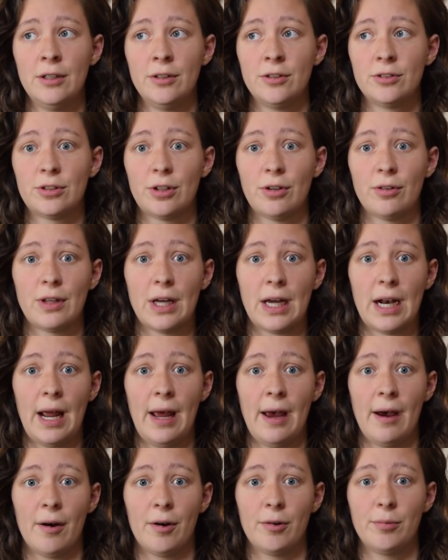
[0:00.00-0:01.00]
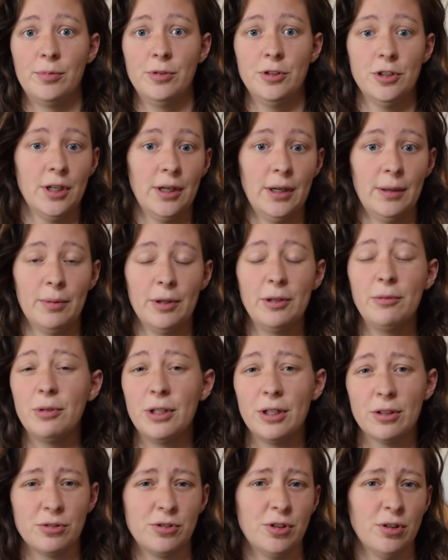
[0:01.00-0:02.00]
so that helps, but
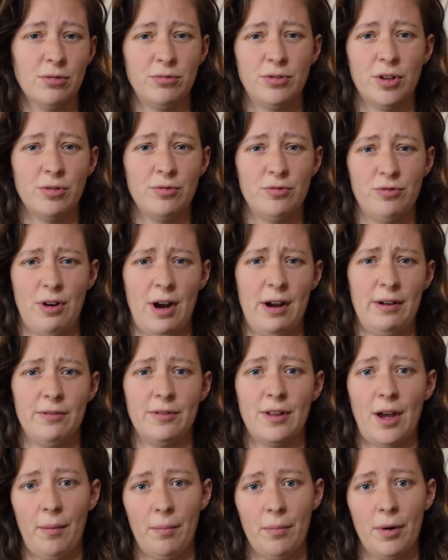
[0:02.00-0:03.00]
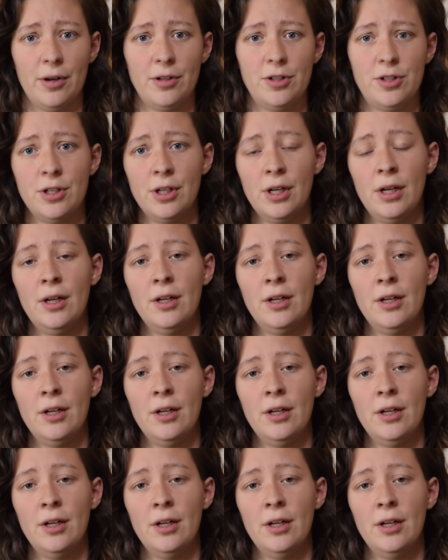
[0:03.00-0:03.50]
we also don't drive that much,